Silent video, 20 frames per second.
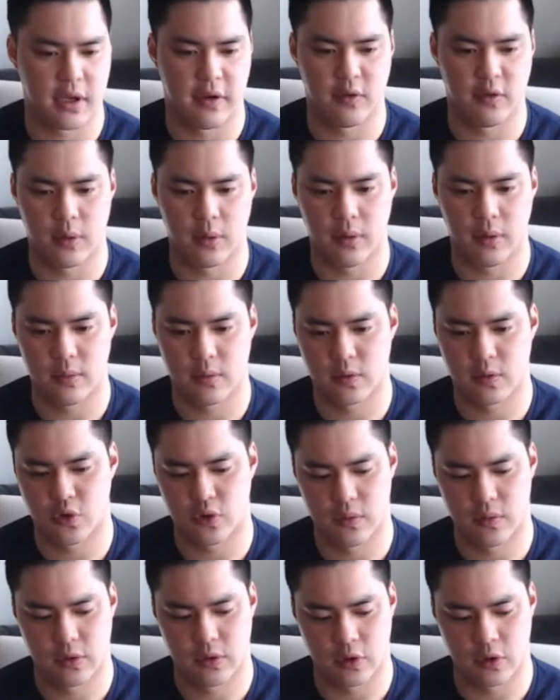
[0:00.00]
you're
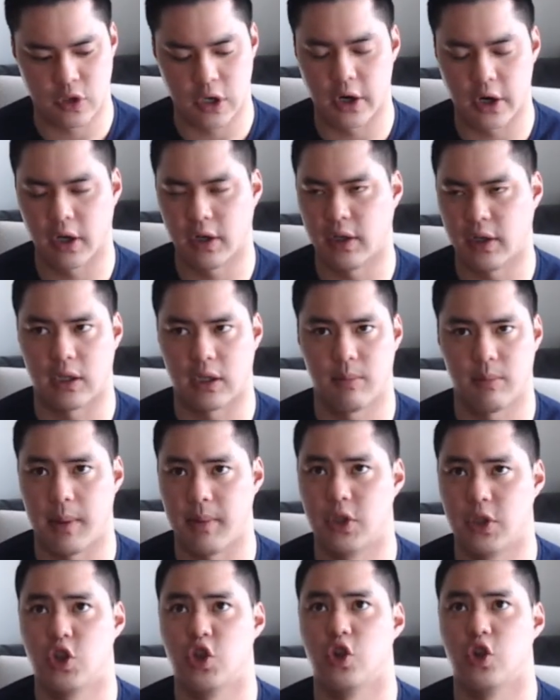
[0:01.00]
targeting like maybe
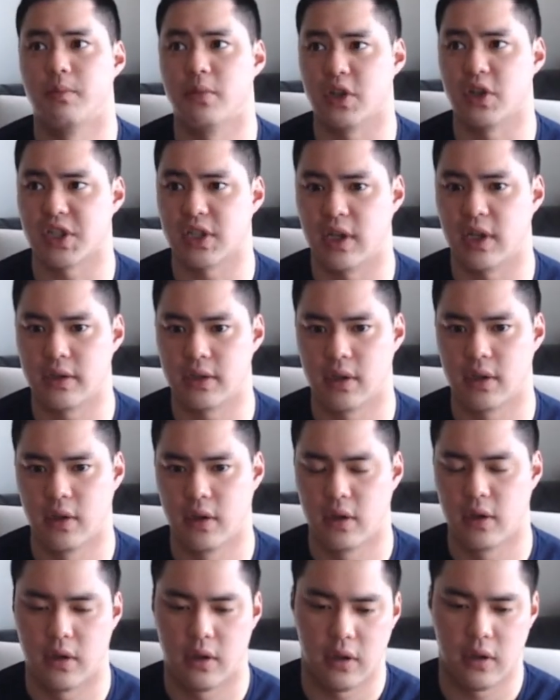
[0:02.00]
2%
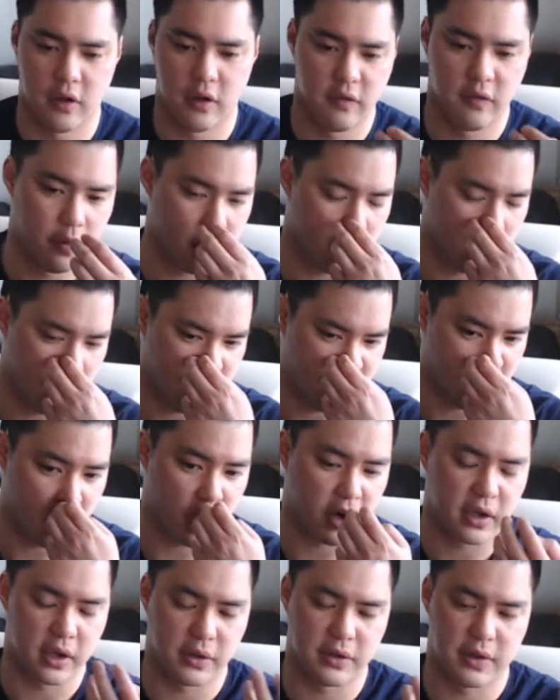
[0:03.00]
of a
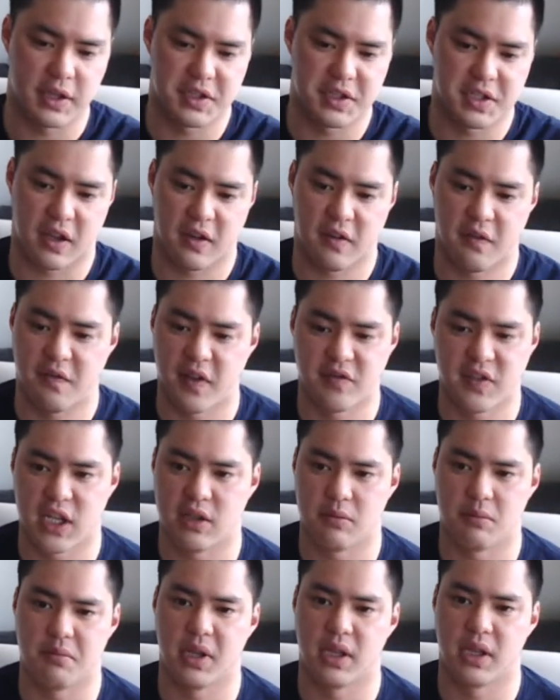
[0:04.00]
market that's like
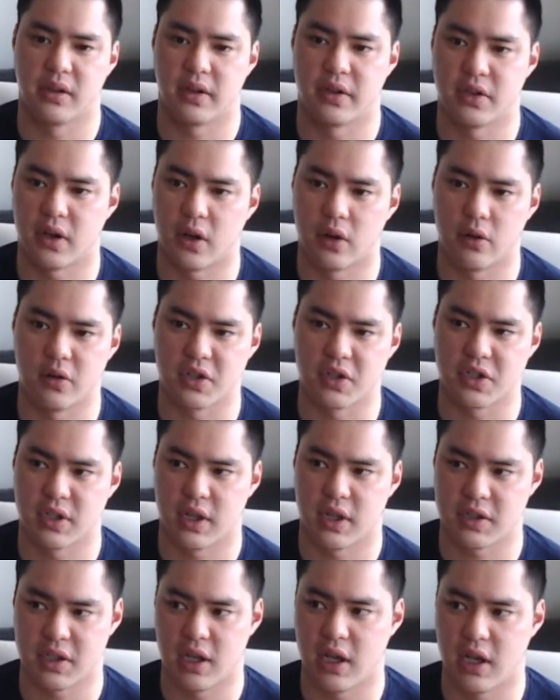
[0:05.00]
$15 billion,
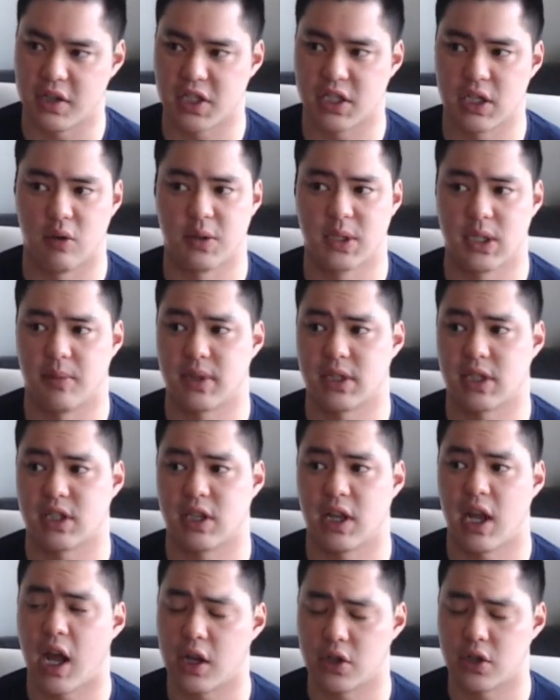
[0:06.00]
that's still a
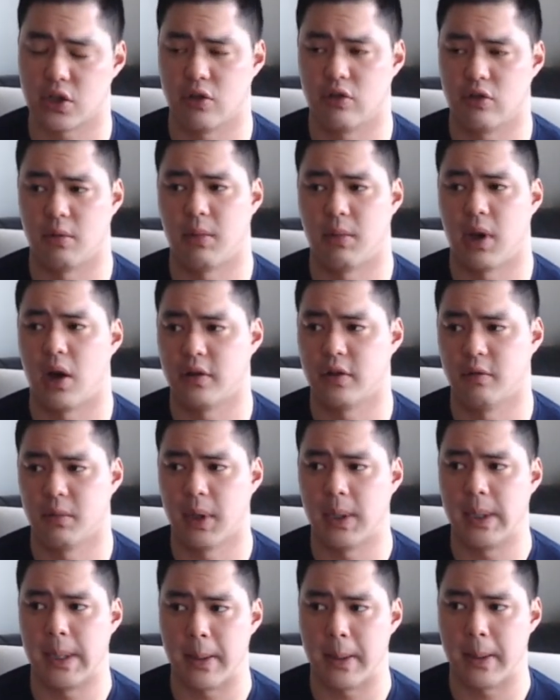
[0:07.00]
substantial amount of
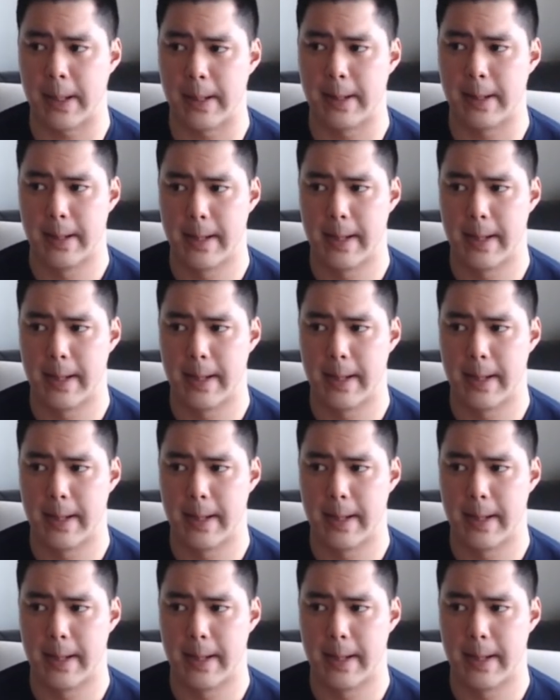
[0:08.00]
money, right?